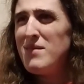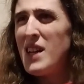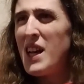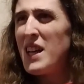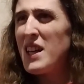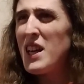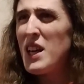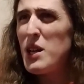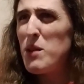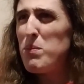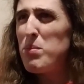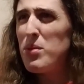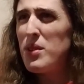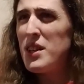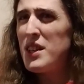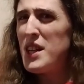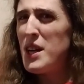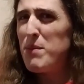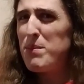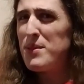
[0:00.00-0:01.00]
I kind of put
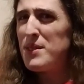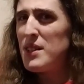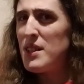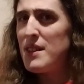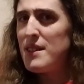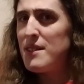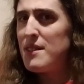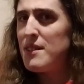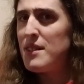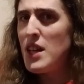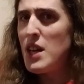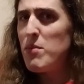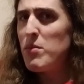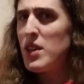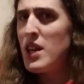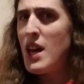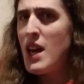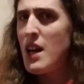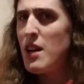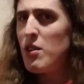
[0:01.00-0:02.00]
it up to the same
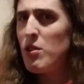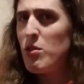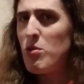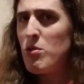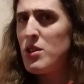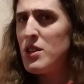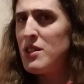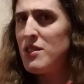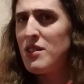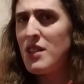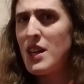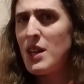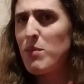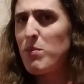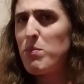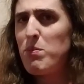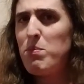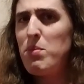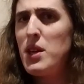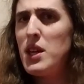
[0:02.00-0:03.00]
category as
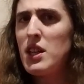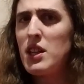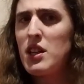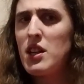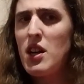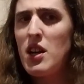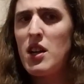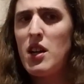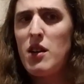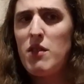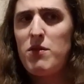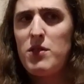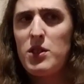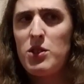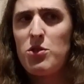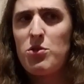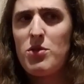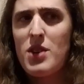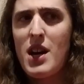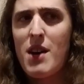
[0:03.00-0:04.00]
like being cut off in
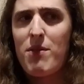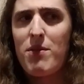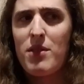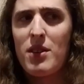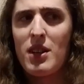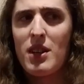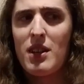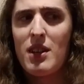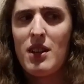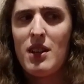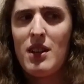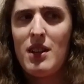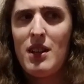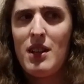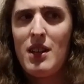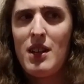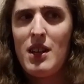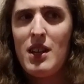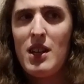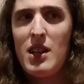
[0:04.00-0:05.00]
traffic.
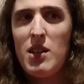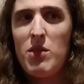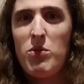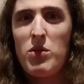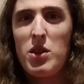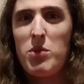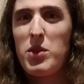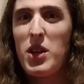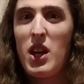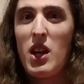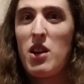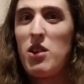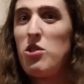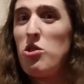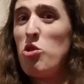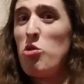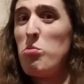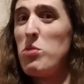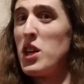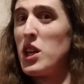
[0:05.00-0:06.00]
What am I going to
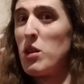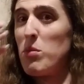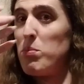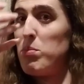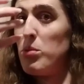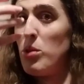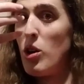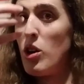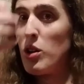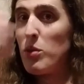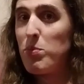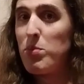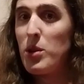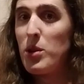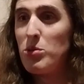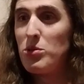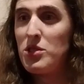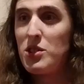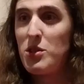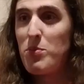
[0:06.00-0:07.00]
do? Make a blog
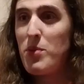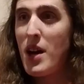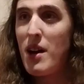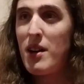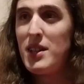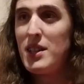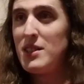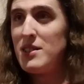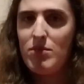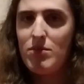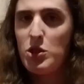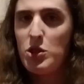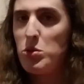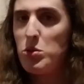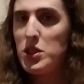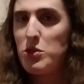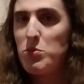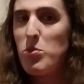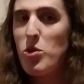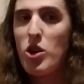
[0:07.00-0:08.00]
post about it?
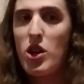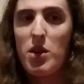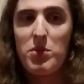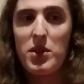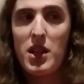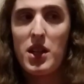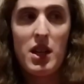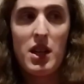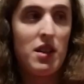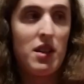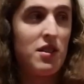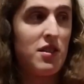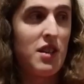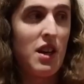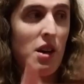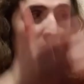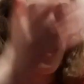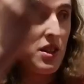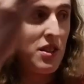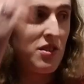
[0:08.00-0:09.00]
What's more, I'm going to
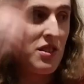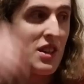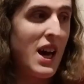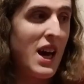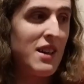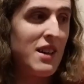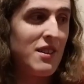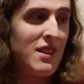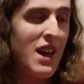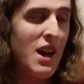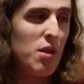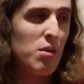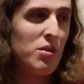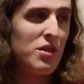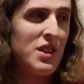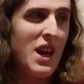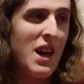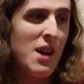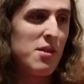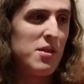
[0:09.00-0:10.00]
tell this guy
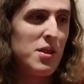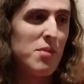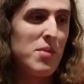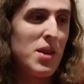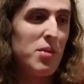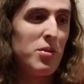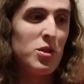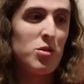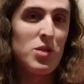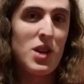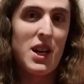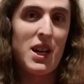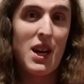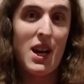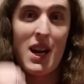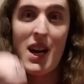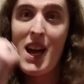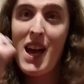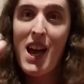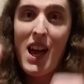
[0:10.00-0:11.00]
downtown and maybe try to
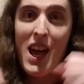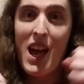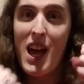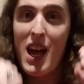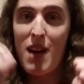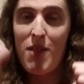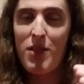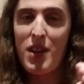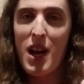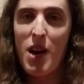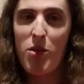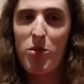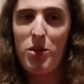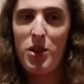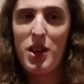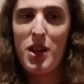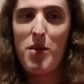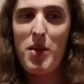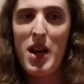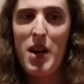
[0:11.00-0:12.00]
have it out with
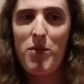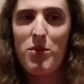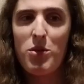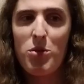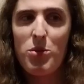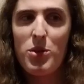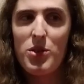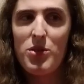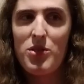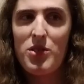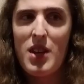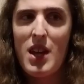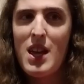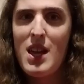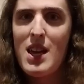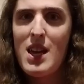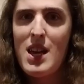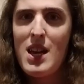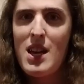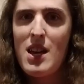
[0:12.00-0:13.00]
them afterwards?
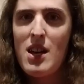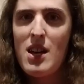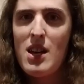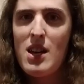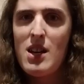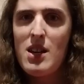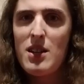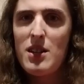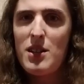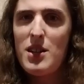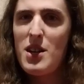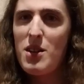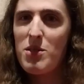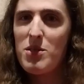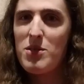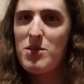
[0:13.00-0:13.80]
No.